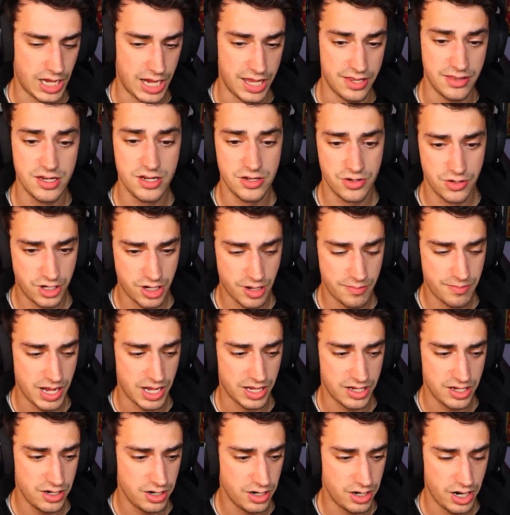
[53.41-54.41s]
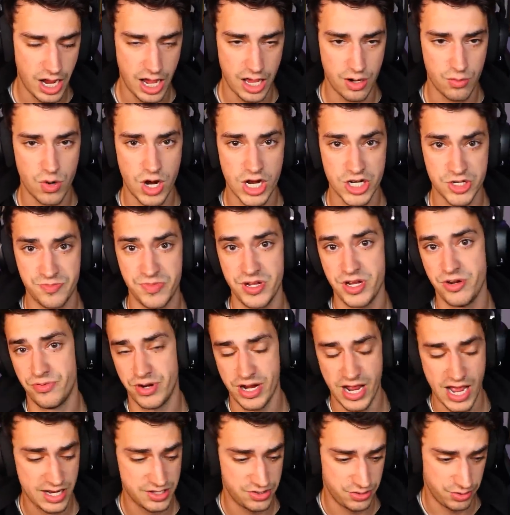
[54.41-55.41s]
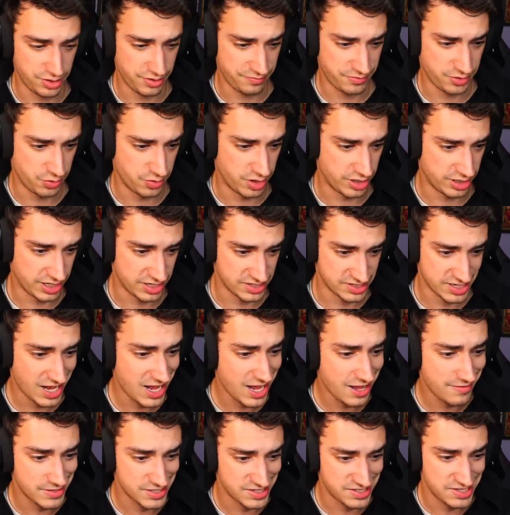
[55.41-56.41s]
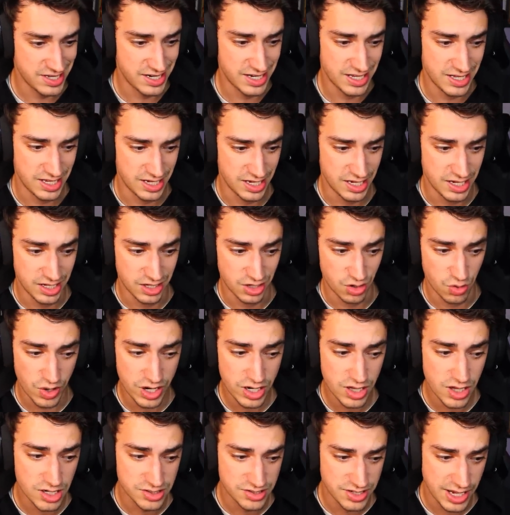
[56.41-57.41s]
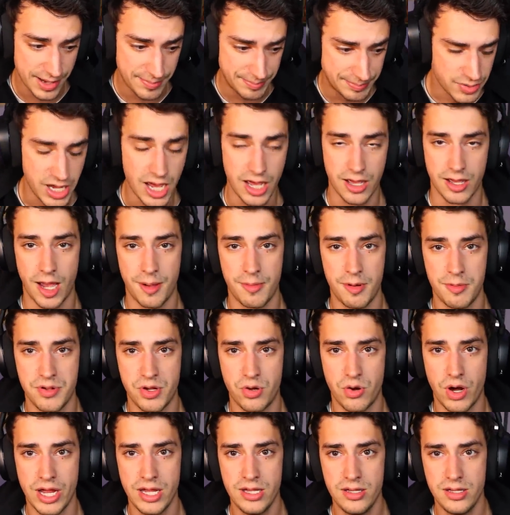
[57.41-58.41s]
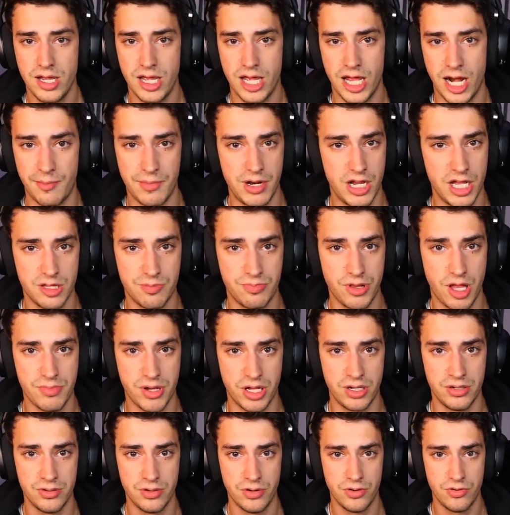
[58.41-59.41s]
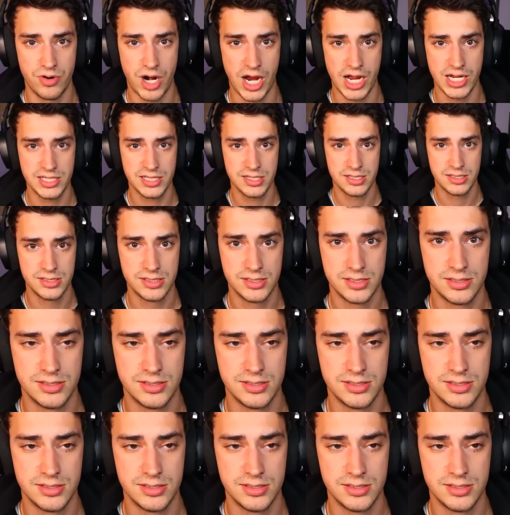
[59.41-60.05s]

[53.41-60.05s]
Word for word: And then you can come back here and watch me react to it if you want, because I haven't seen it in quite a long time. But yeah, I'm gonna be quiet and I'm gonna hit the play button right